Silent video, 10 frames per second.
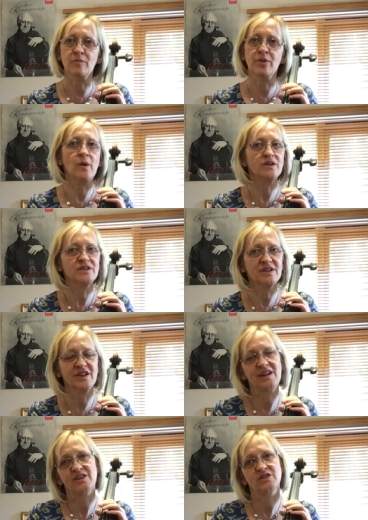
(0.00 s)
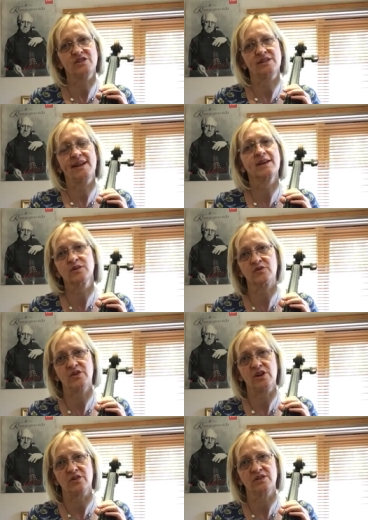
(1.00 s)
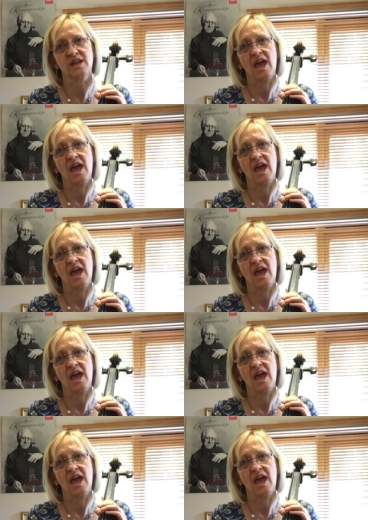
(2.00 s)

bow articulation, length of note,